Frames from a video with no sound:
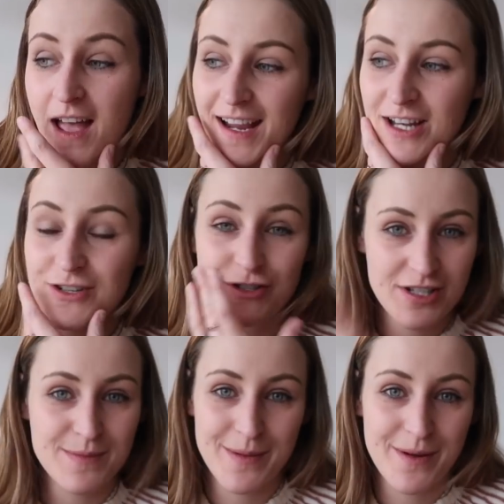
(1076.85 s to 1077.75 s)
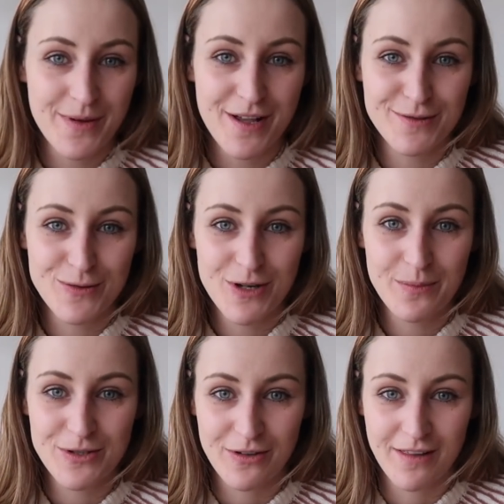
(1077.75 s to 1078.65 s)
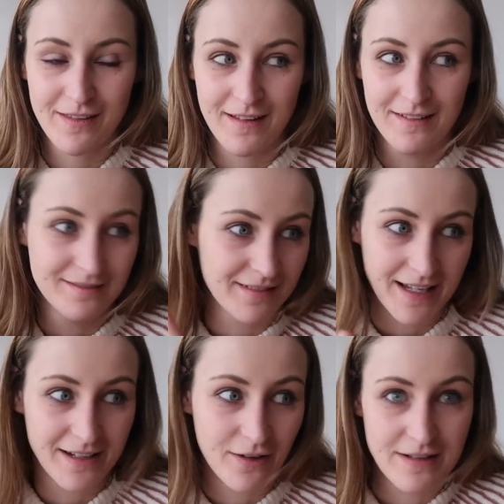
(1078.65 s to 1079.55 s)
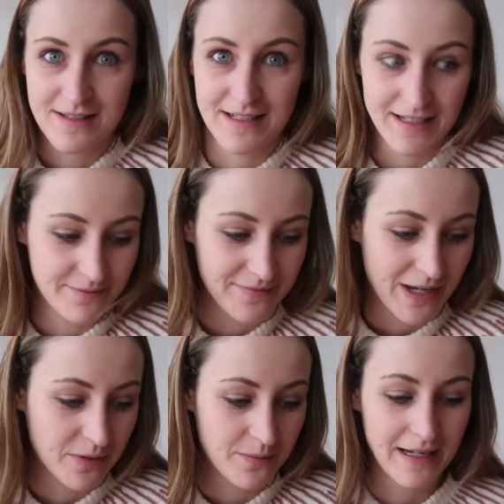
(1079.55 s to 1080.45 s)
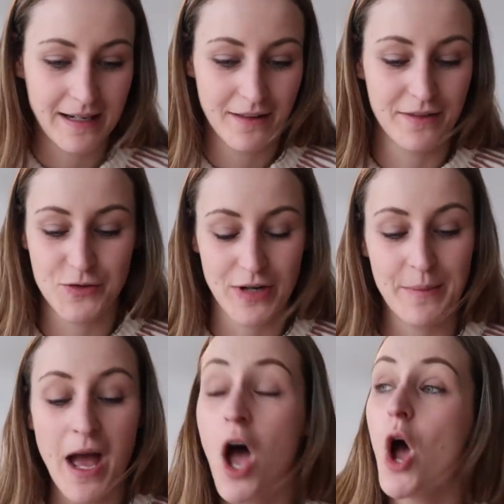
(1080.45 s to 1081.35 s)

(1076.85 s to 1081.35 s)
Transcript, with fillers: Can you just be my personal shopper, Jonathan? Like, honestly, that would be the dream.